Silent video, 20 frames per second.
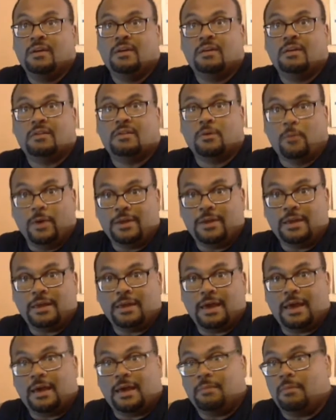The running
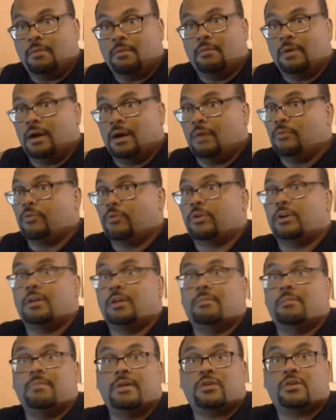game, well, you're
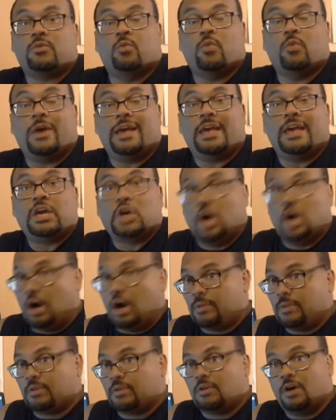going to miss Wayne Gallman.